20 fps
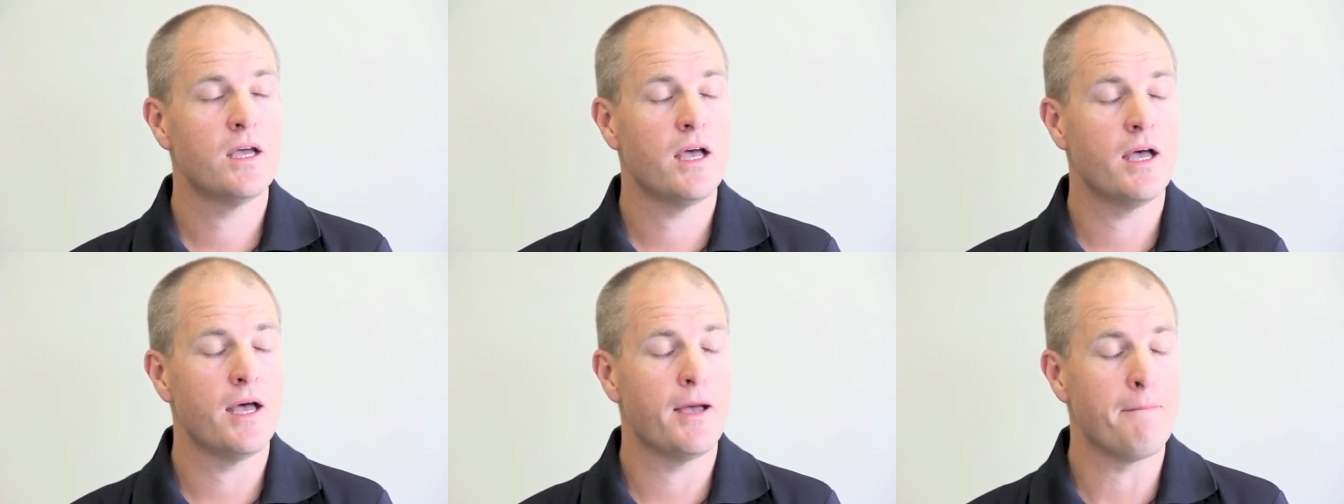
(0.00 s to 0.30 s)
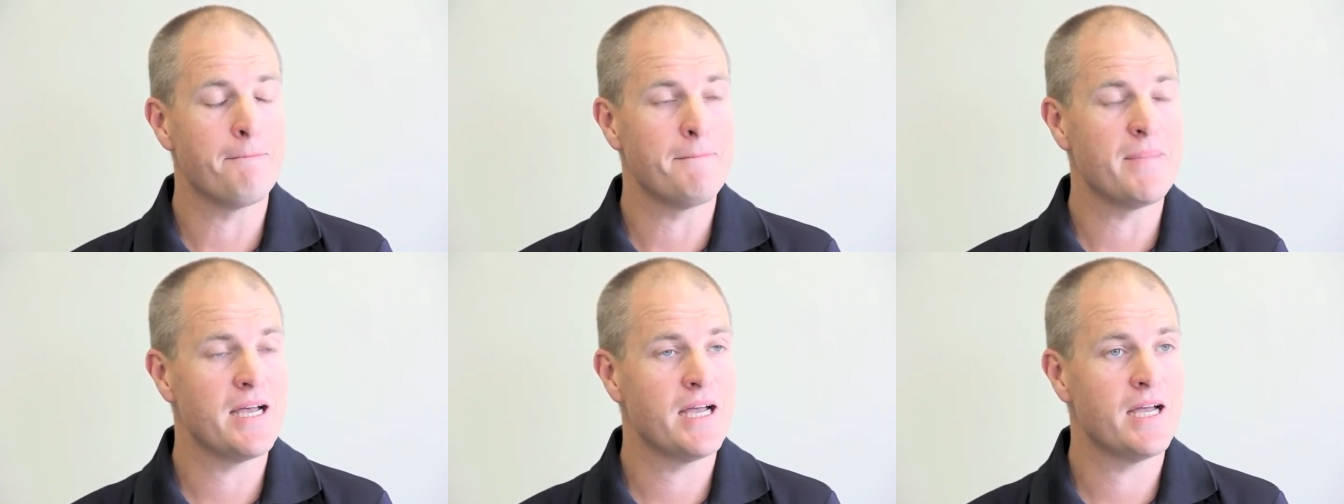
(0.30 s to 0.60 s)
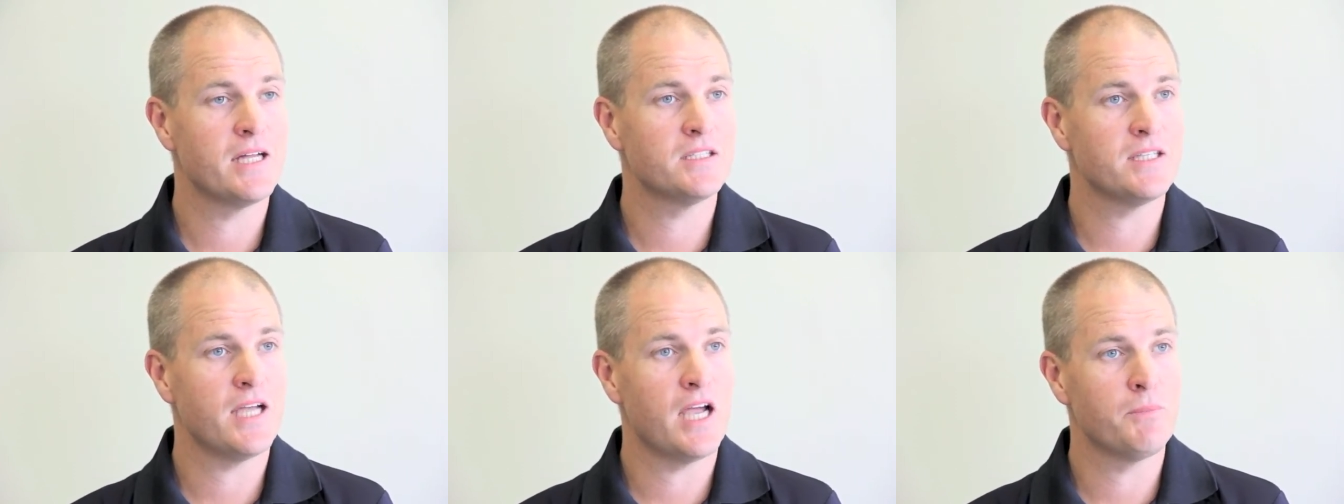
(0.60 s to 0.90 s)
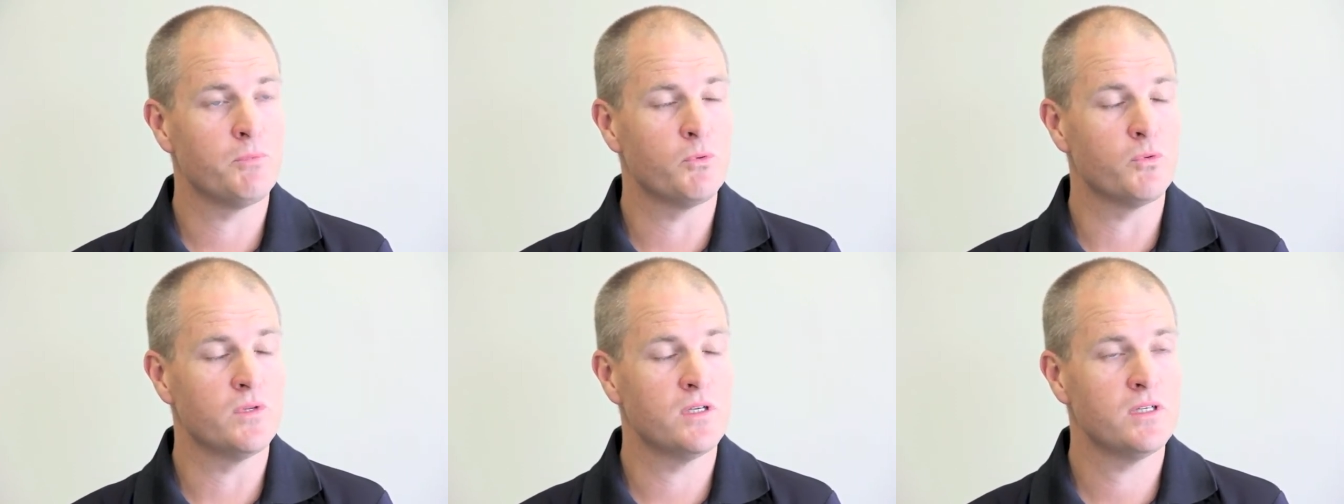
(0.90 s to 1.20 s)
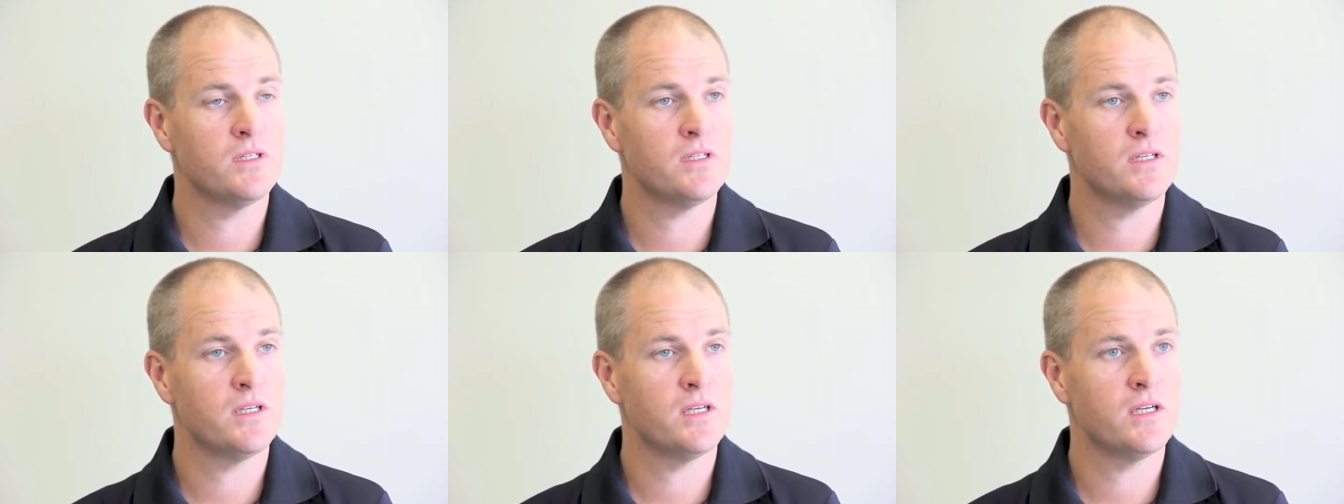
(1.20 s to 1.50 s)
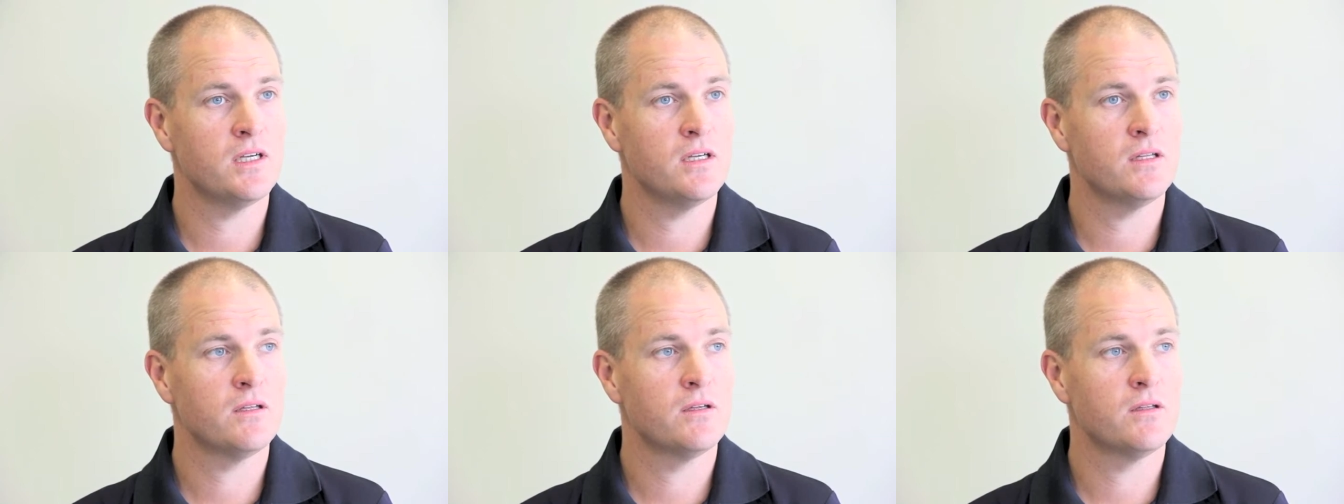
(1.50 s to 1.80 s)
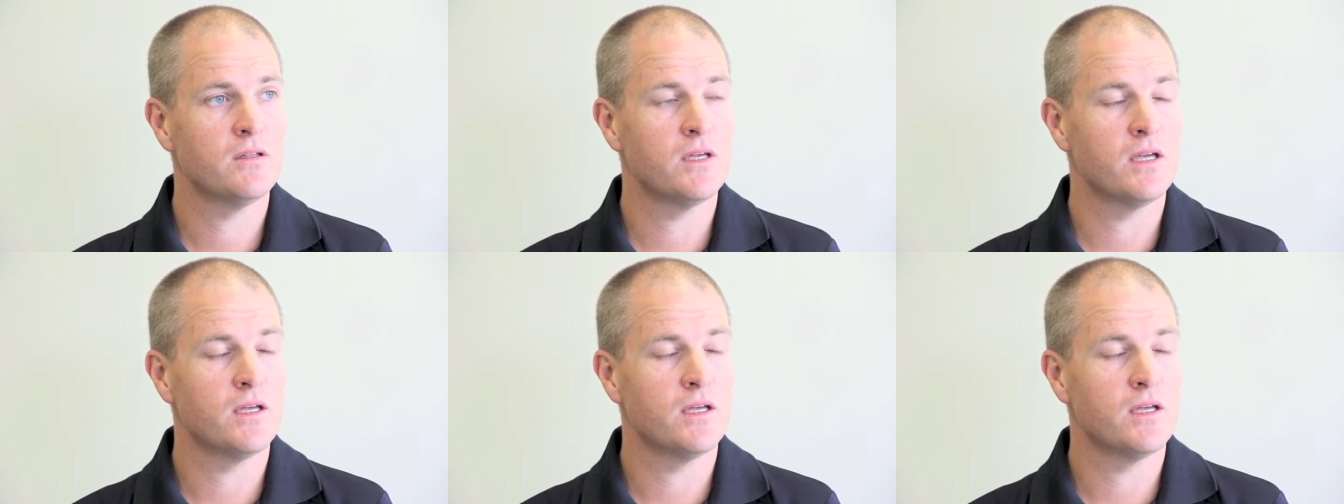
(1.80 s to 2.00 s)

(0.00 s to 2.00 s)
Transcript: uh, March, April this year,